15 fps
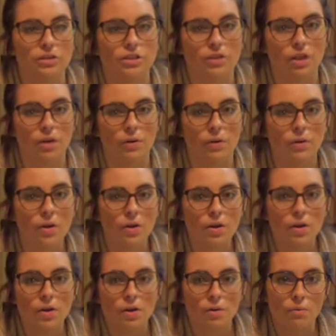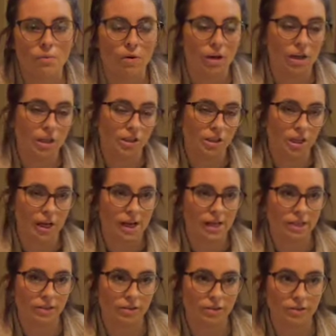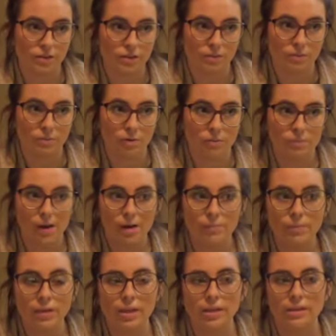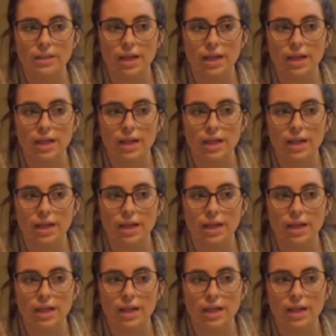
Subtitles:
So we're gonna try to grow some more peppers.